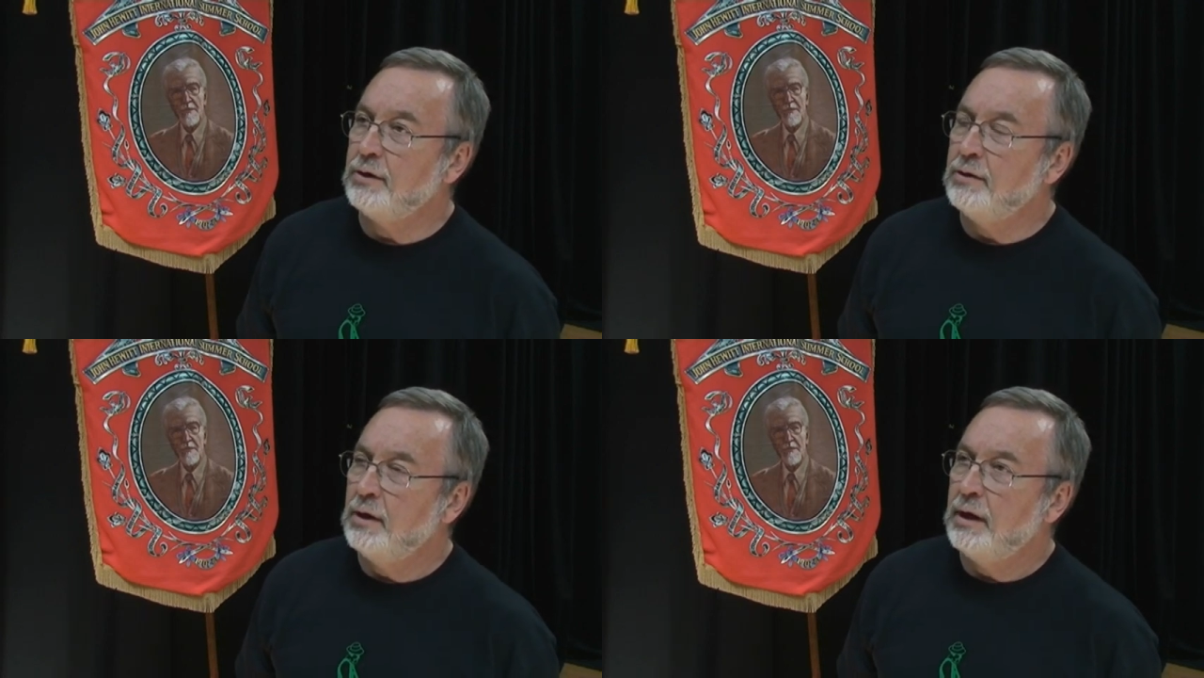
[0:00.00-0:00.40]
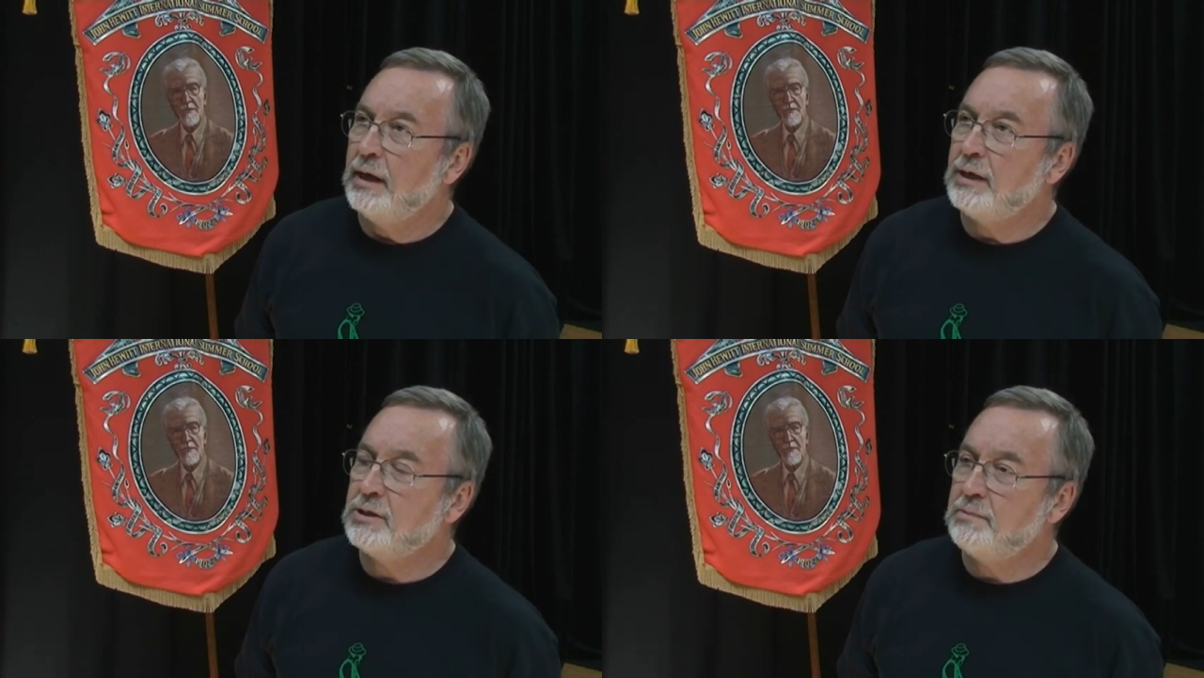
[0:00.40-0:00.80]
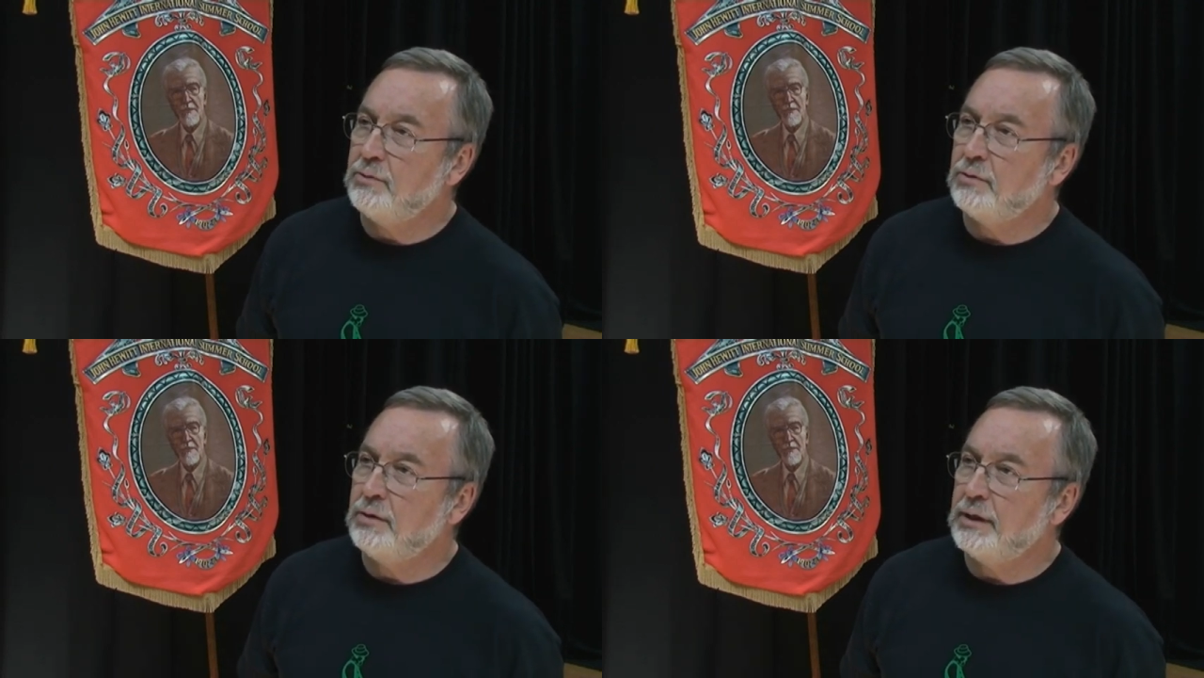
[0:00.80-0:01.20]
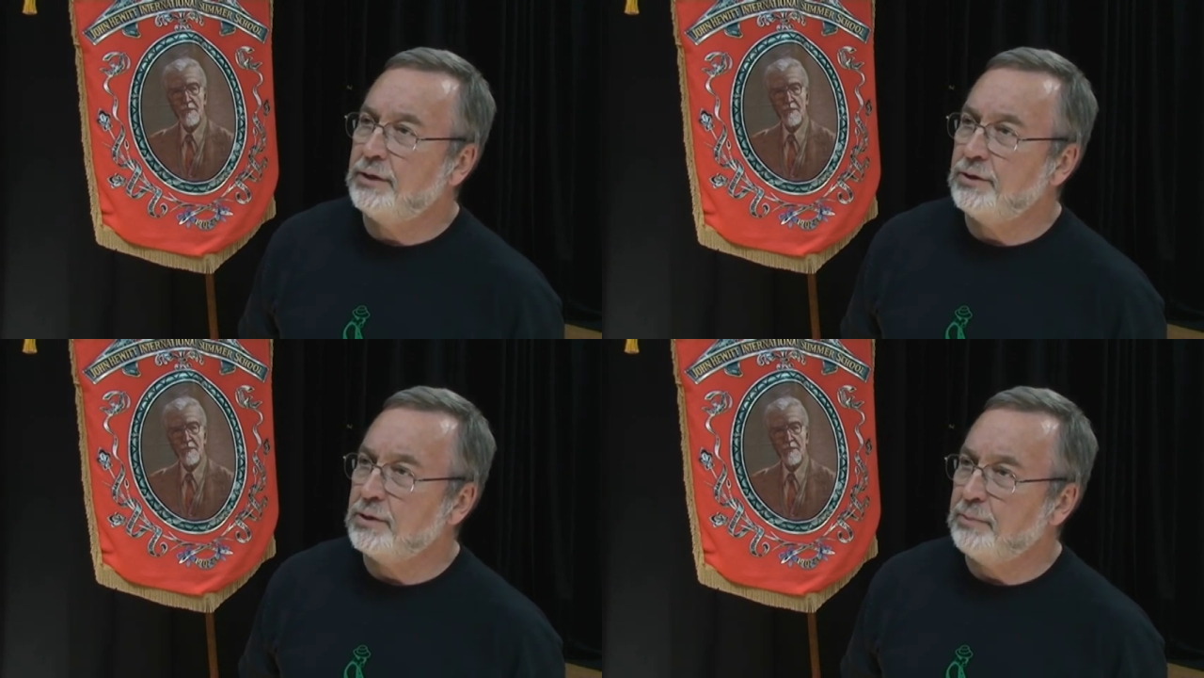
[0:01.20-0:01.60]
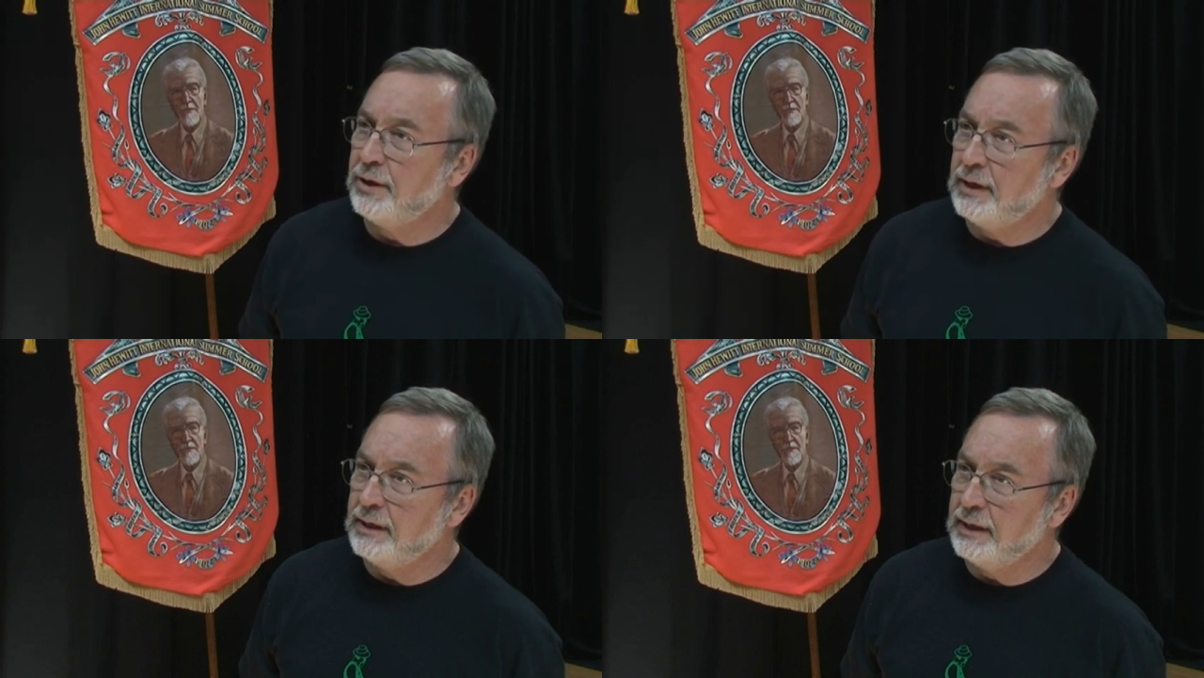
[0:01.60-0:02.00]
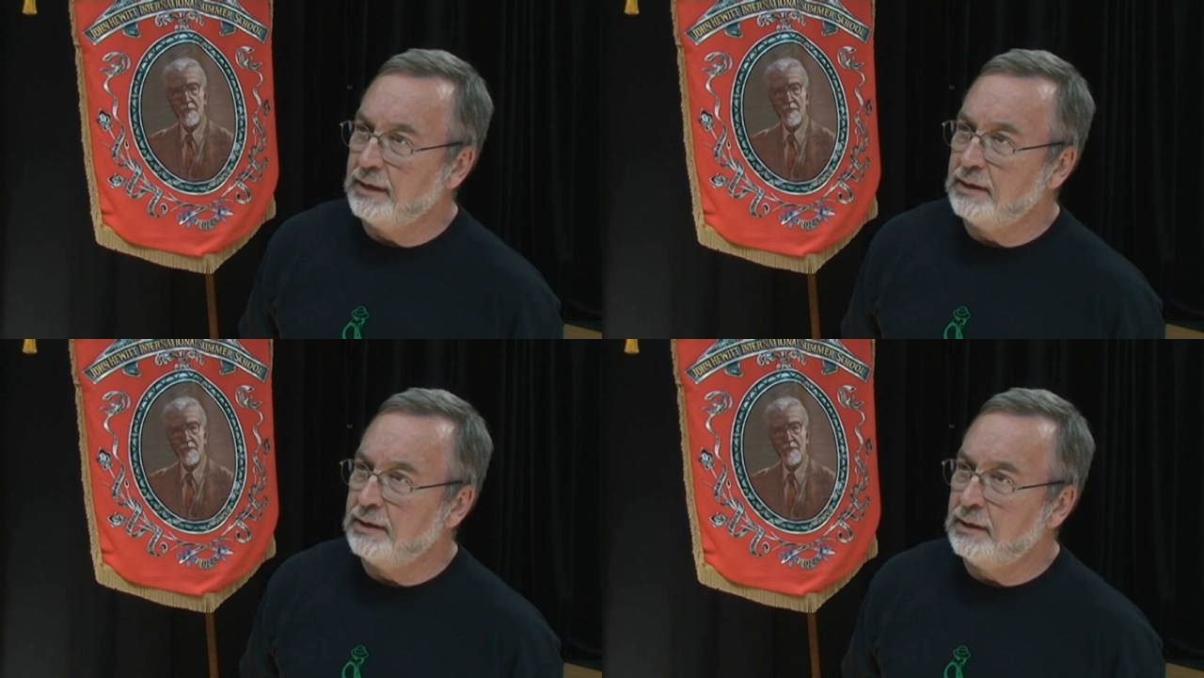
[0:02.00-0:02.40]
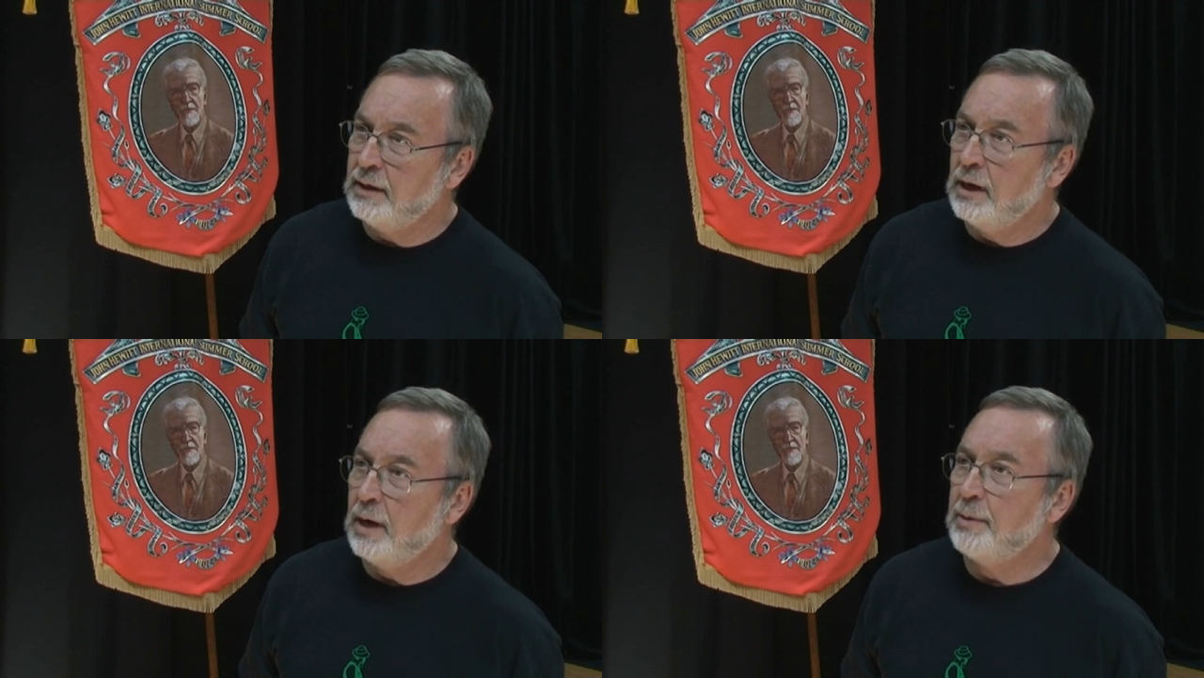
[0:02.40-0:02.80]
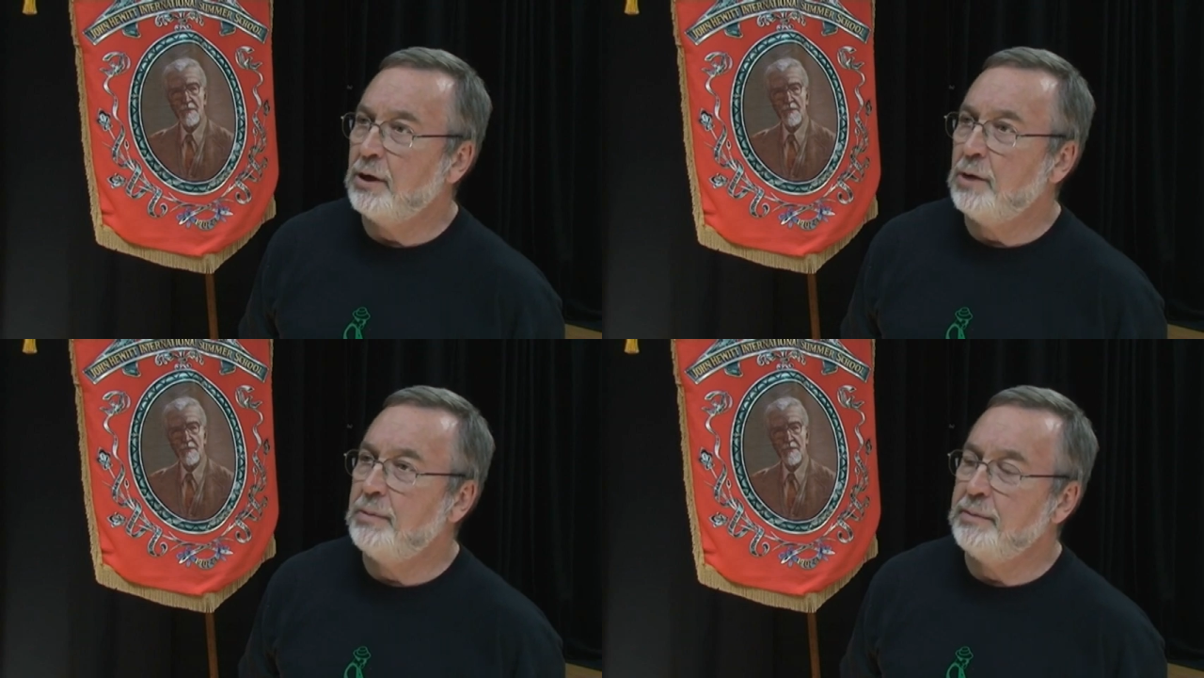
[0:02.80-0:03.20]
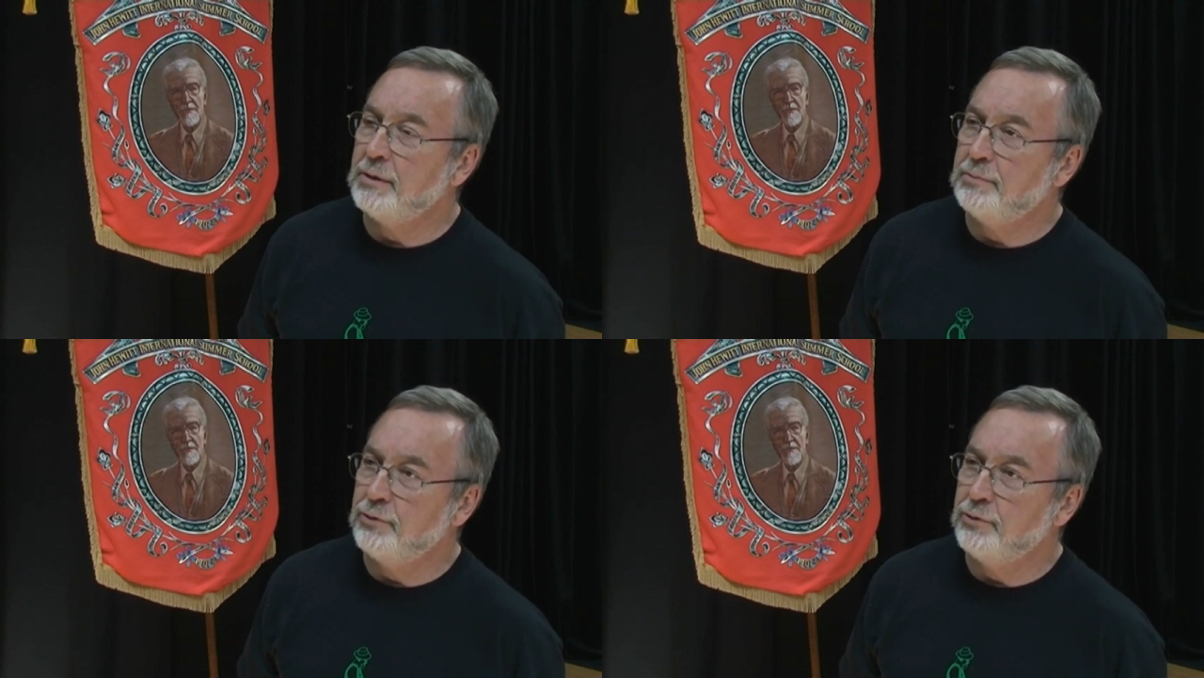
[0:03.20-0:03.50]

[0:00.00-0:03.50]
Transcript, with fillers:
Speaker 1: can explore issues about identity, about how people